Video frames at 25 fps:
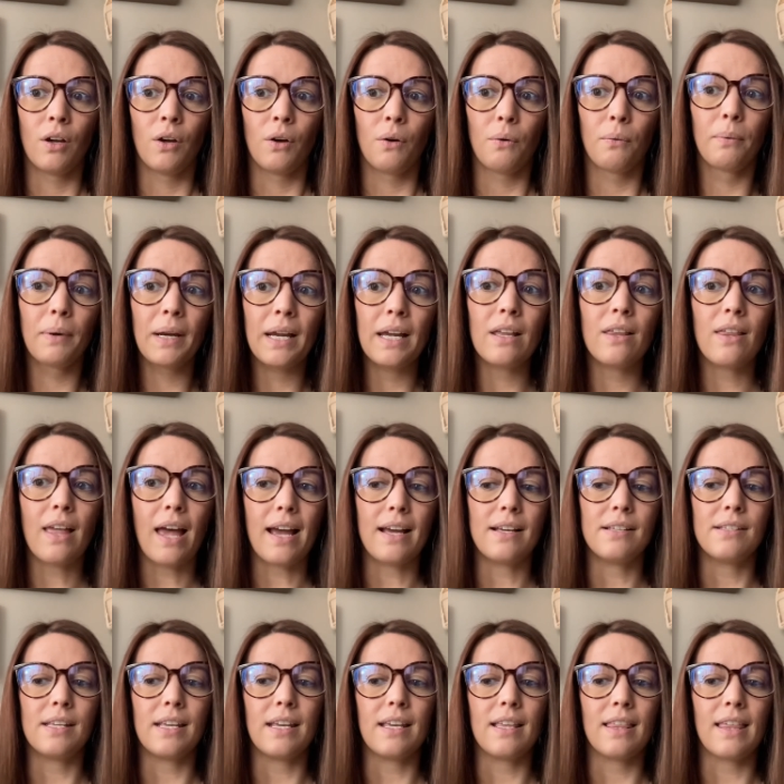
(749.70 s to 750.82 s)

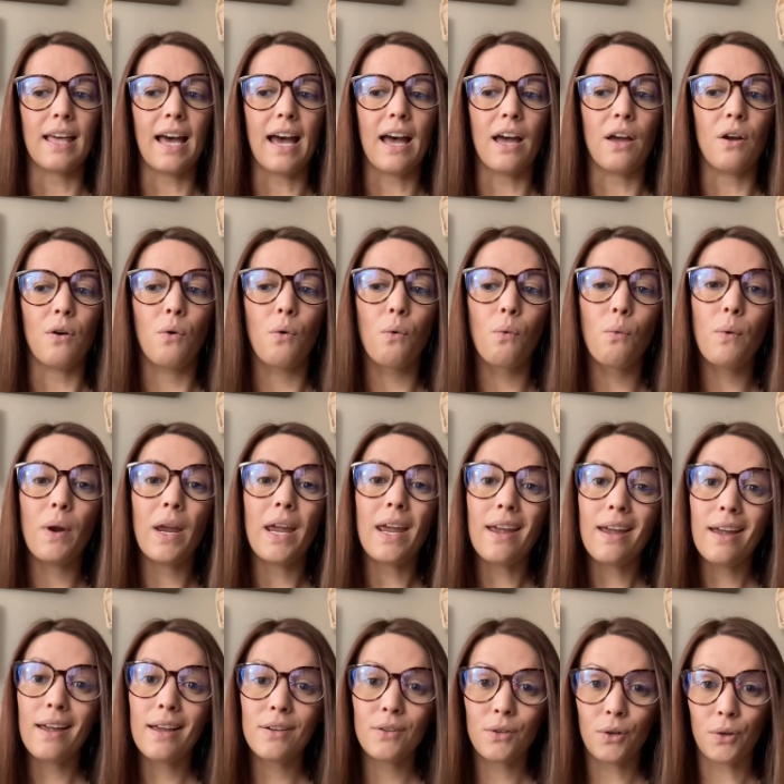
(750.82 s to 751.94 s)
realizing that
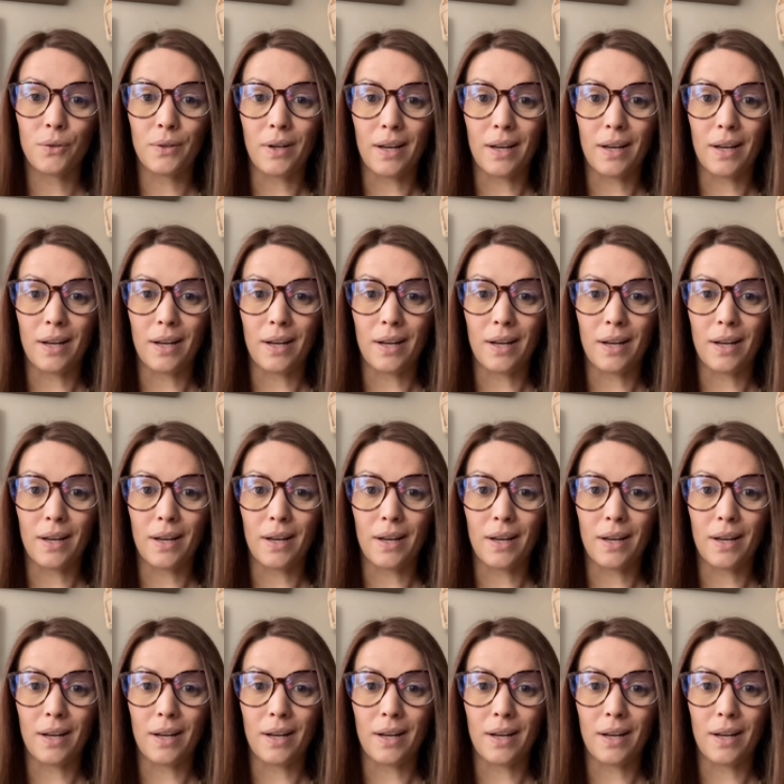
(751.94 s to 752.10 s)
we don't